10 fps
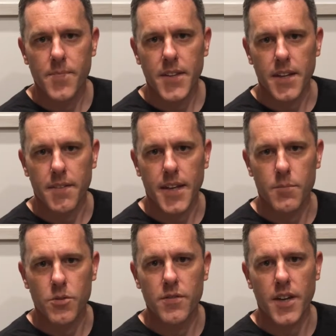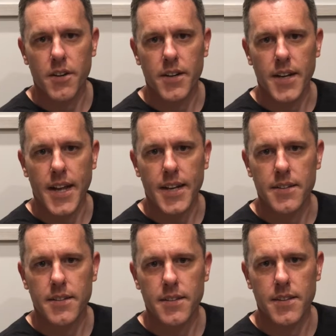And if they can move air in and
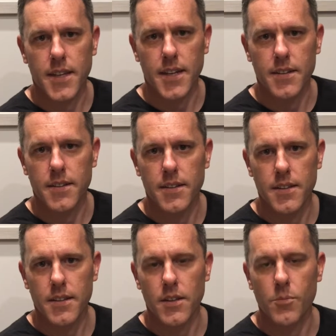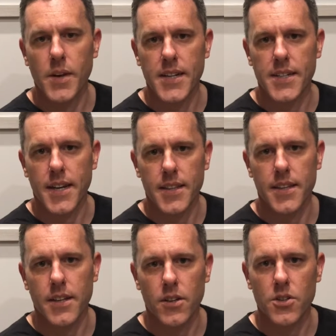out, then they'll maintain
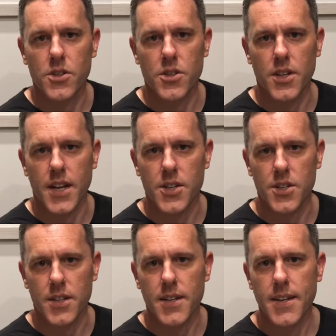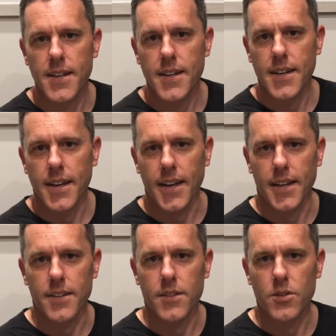their oxygenation
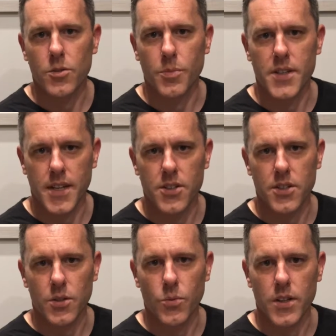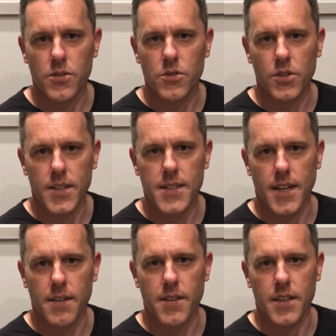and could potentially well and truly
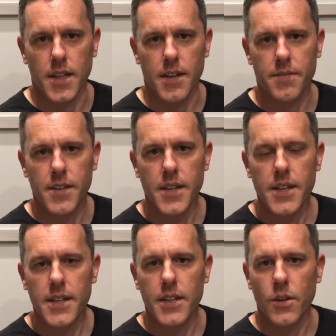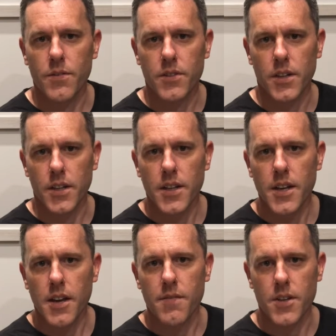save their life. Now, I've got
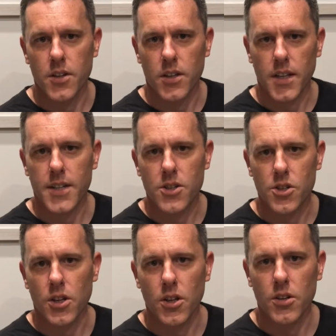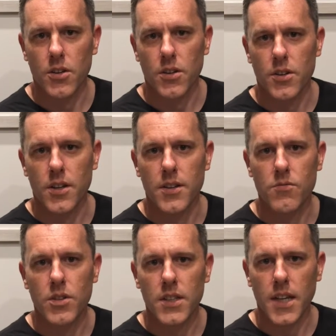a video I'd like to show you on a
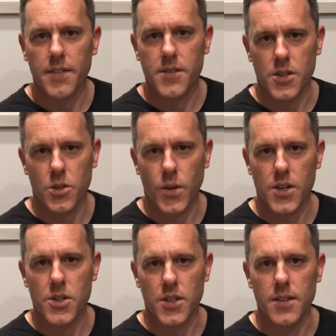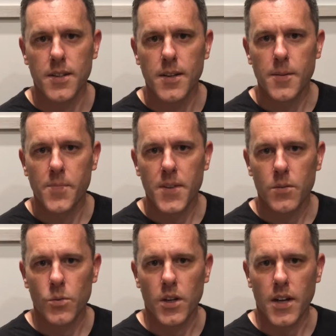real life situation
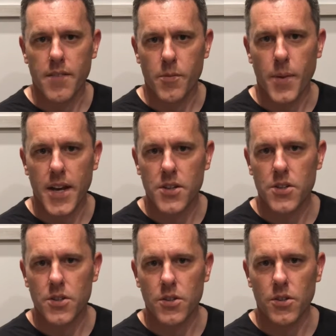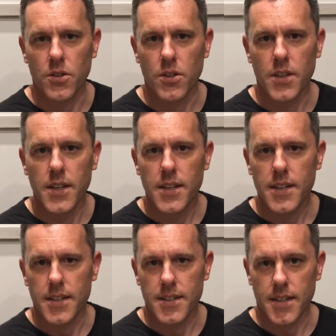where I have a patient who
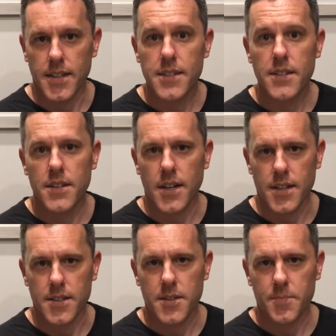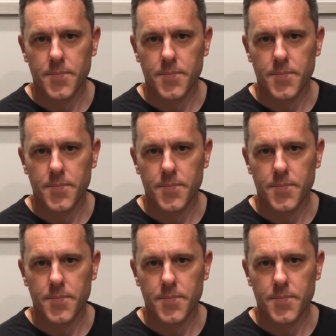is anesthetized.